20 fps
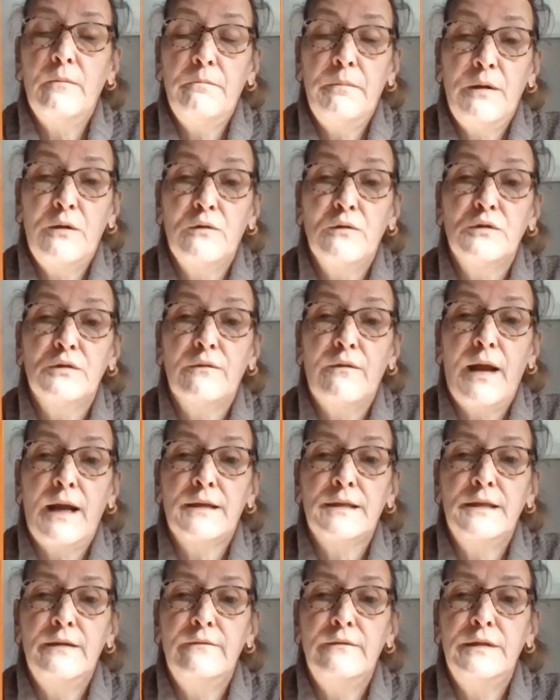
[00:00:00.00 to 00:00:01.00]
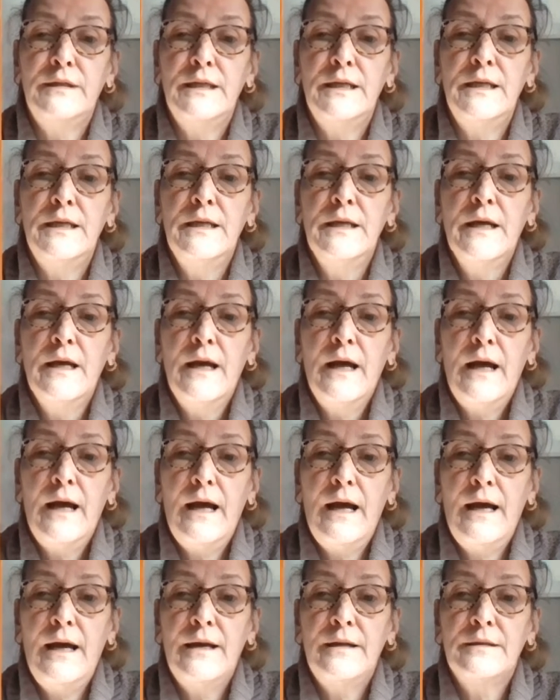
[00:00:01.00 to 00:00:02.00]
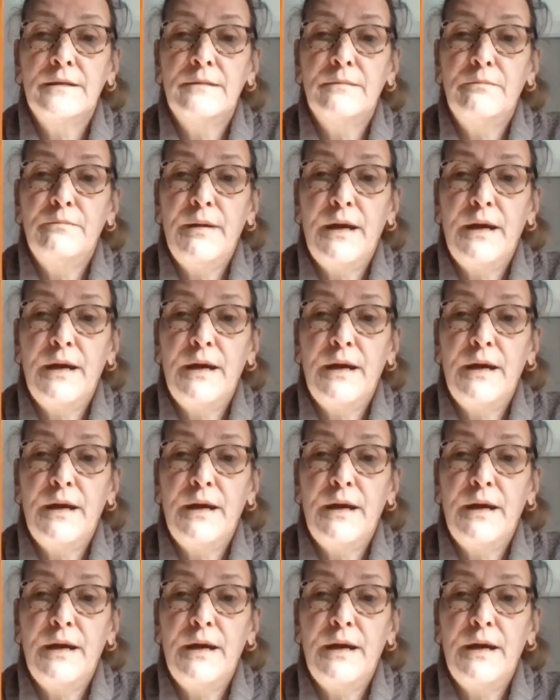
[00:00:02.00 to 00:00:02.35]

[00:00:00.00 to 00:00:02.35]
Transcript: because of activity and